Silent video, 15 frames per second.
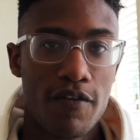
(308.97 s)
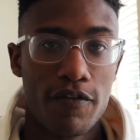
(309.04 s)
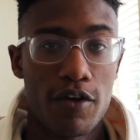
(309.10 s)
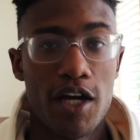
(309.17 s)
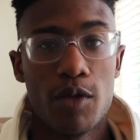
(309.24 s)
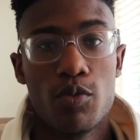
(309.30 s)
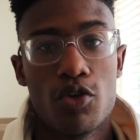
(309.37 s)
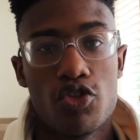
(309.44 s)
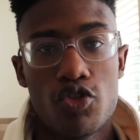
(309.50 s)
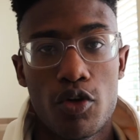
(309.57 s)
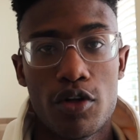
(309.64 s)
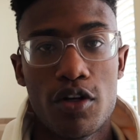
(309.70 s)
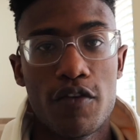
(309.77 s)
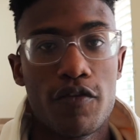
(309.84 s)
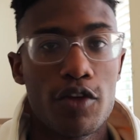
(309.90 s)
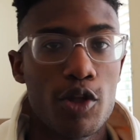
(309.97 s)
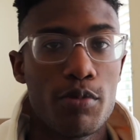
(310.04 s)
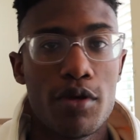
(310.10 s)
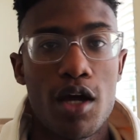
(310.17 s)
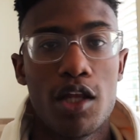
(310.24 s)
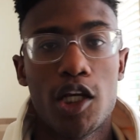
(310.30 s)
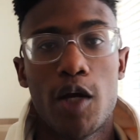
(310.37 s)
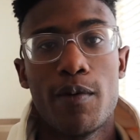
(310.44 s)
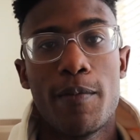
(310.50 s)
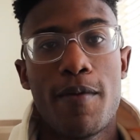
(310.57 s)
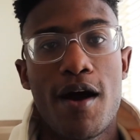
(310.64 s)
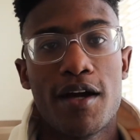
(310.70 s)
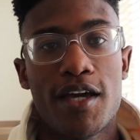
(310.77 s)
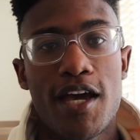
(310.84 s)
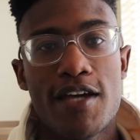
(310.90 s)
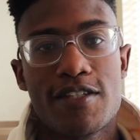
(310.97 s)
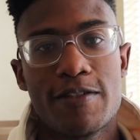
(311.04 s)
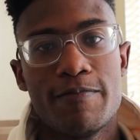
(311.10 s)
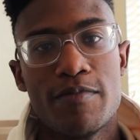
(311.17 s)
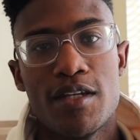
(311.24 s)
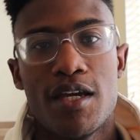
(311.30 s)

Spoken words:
for Edward Joyner for the Beyond the Garment podcast.